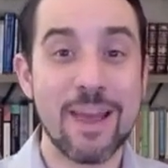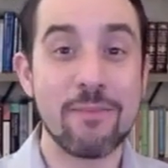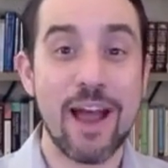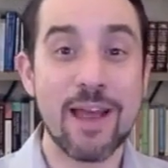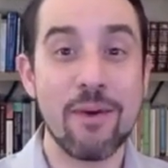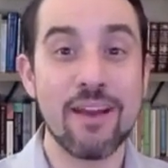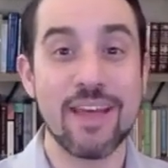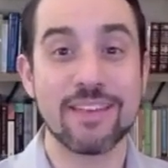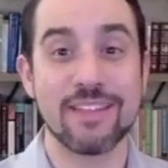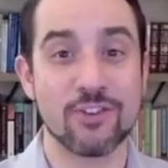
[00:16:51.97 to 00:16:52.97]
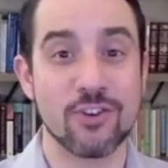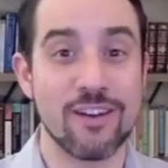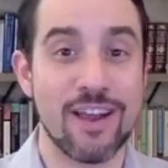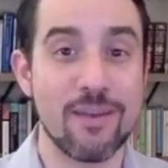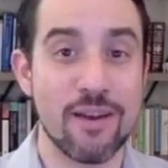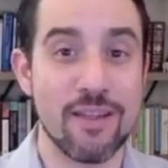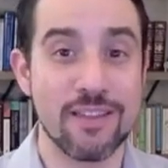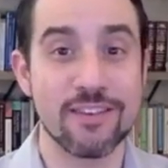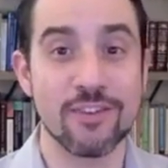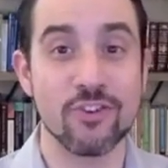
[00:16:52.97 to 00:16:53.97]
I'd buy that t-shirt.
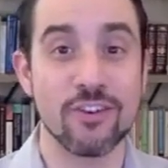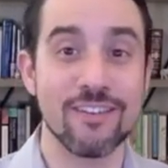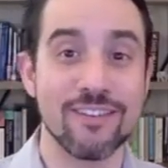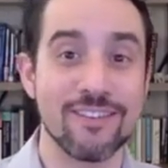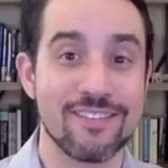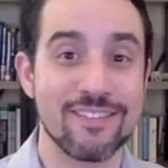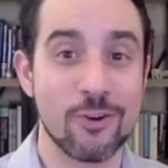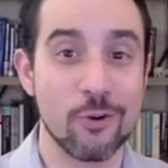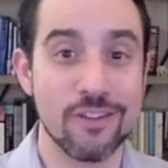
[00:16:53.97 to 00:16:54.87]
Totally.